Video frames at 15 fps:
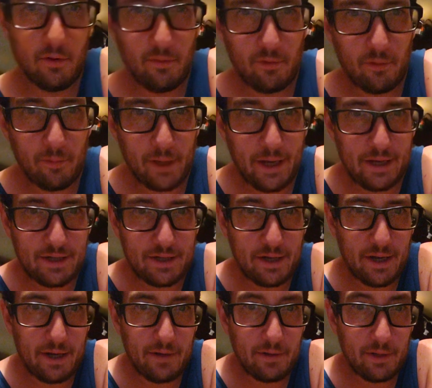from last
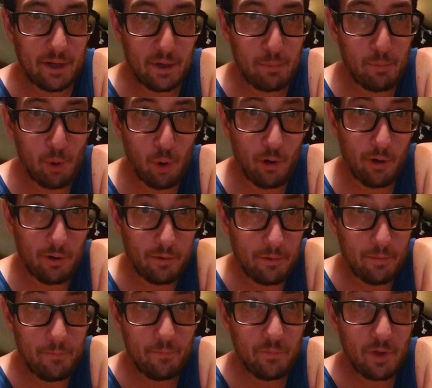night that are boiled
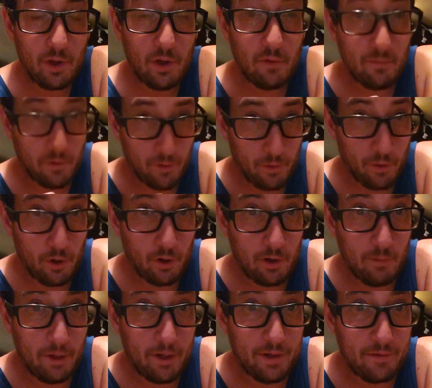for 30
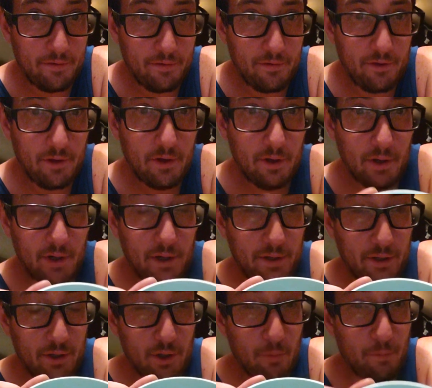minutes, and
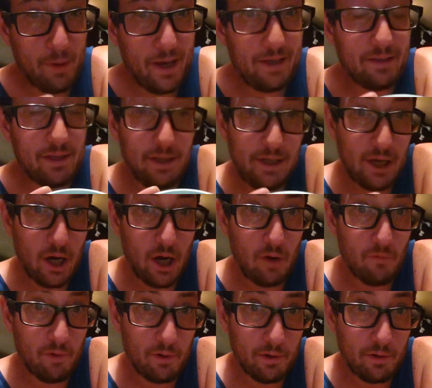then they're baked in the
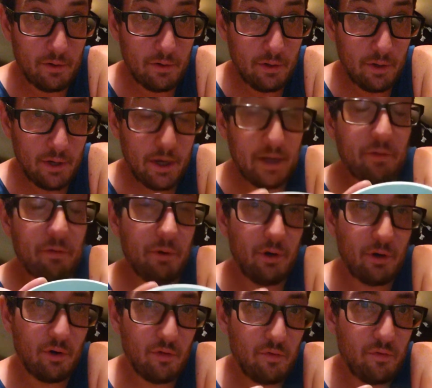oven at
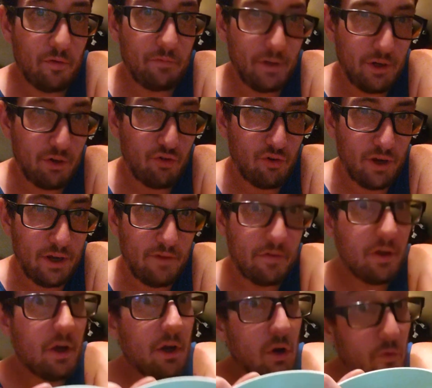350 degrees
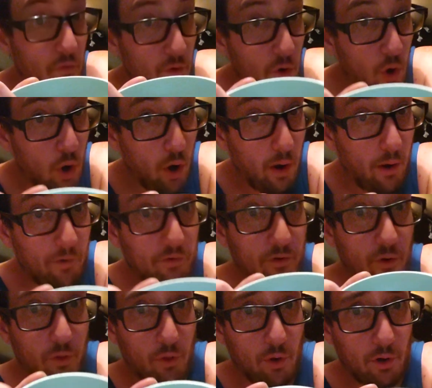for
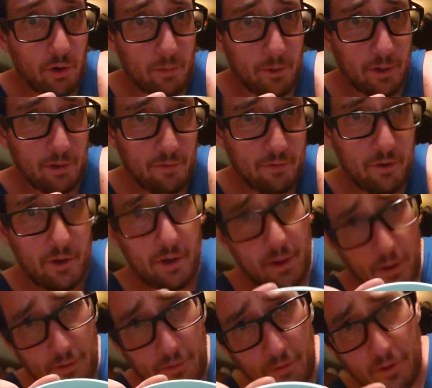also 30 minutes.
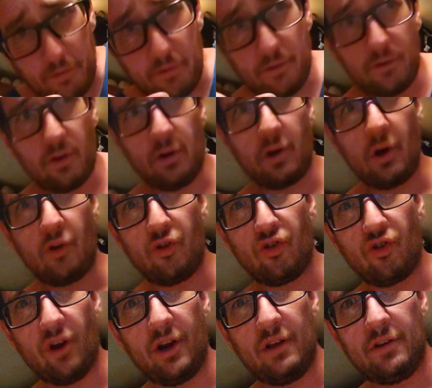So this is going to go
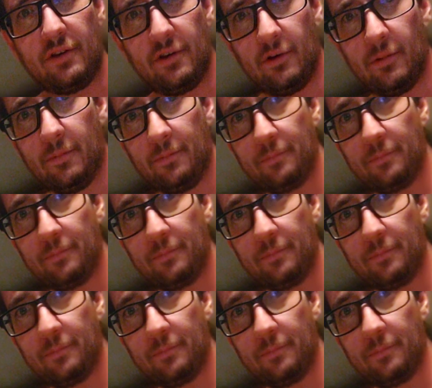straight into